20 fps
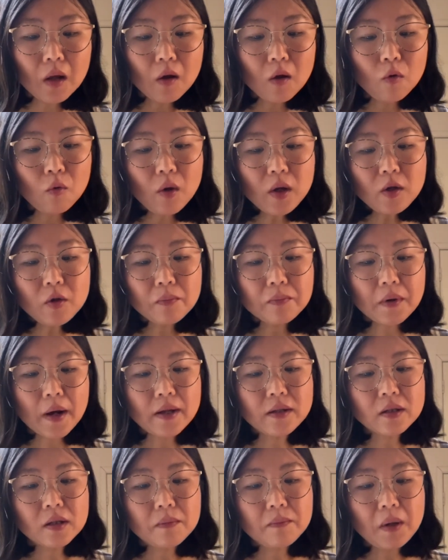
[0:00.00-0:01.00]
When you
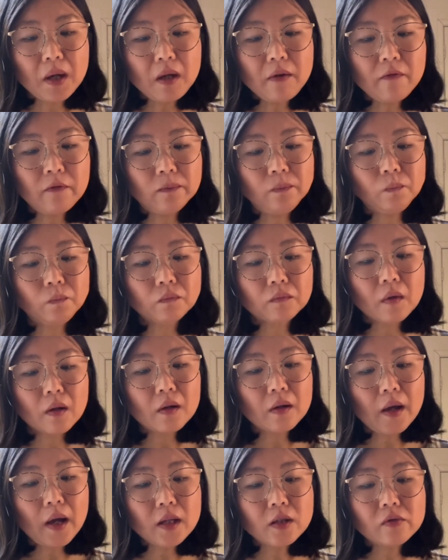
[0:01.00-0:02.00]
braise the beef,
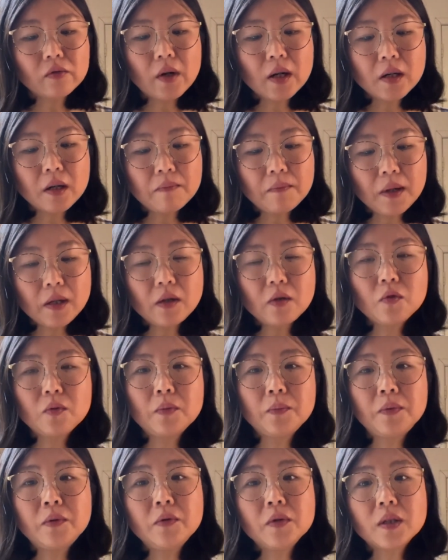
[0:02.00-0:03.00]
it's recommended to
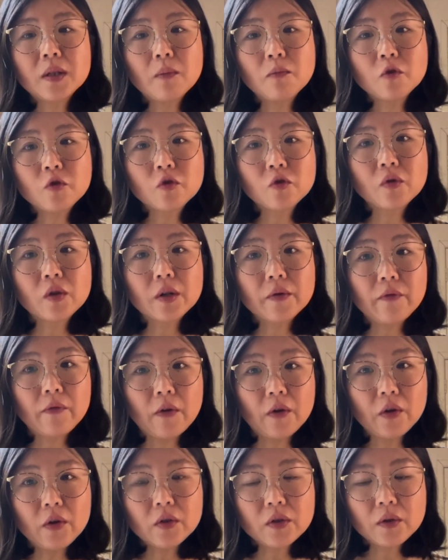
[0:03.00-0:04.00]
put some sugar
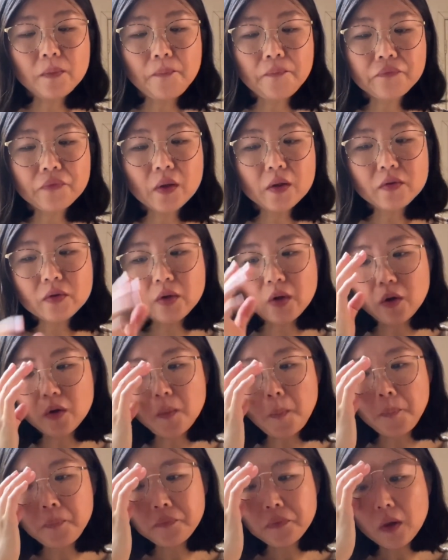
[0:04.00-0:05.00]
first. So
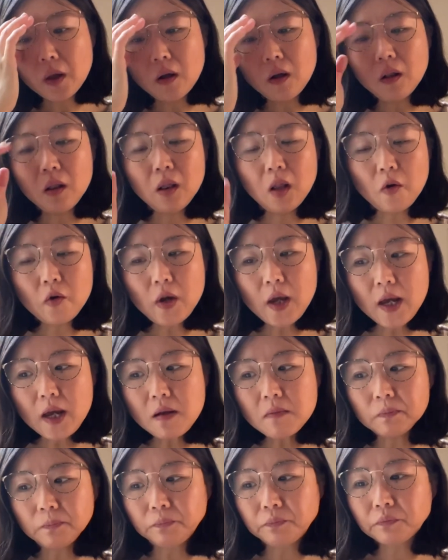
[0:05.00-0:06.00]
low
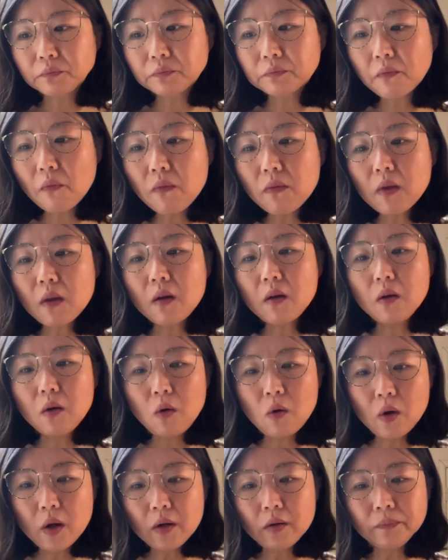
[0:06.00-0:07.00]
heat,
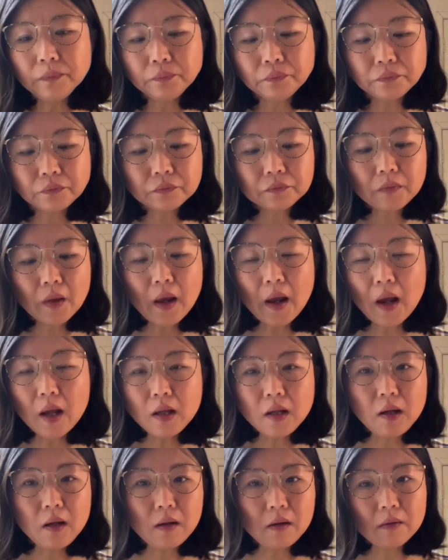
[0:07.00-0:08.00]
oil,
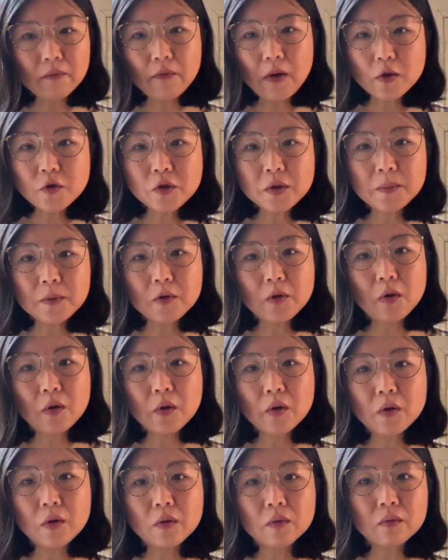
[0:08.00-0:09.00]
any vegetable
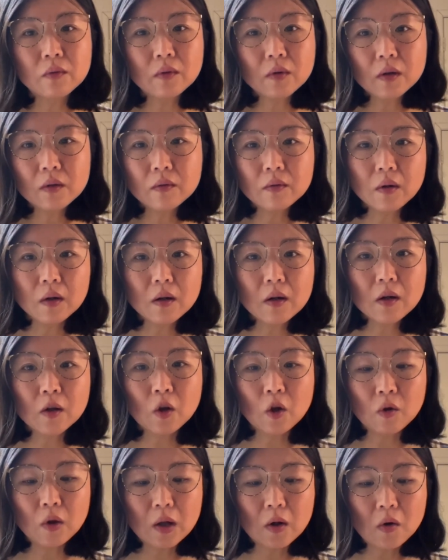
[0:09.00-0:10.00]
oil,
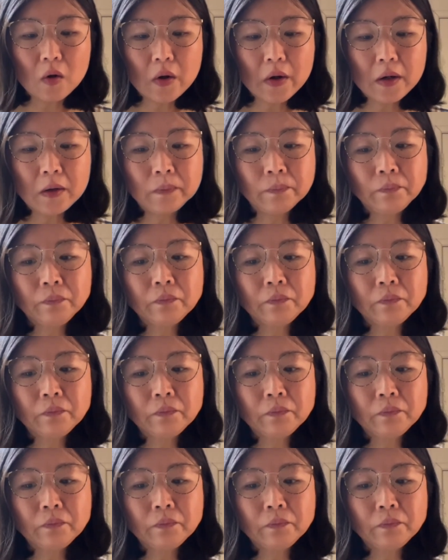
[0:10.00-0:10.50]
canola oil,